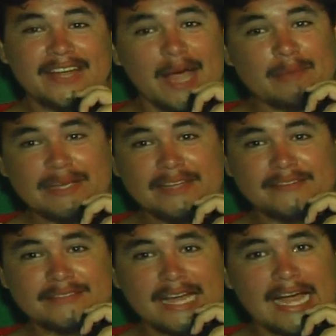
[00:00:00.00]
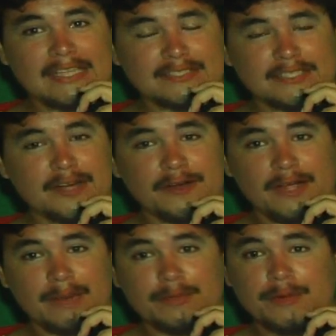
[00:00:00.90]
I stutter,
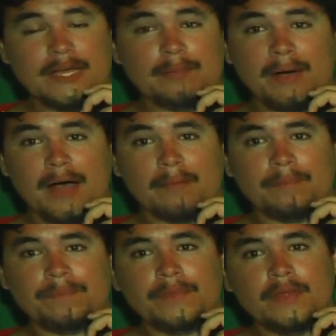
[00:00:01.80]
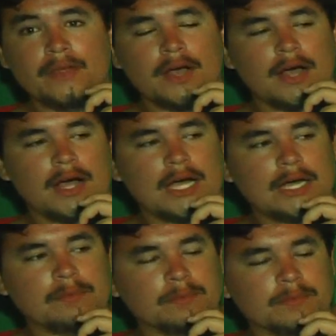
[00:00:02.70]
and I'm doing hip hop.
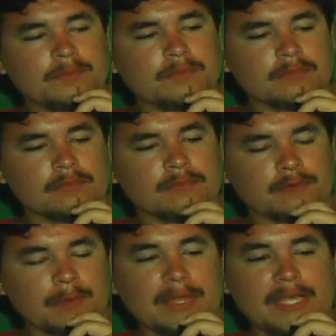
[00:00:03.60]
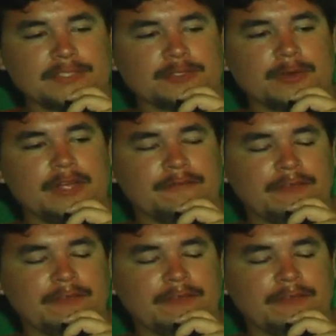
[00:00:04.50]
From the history of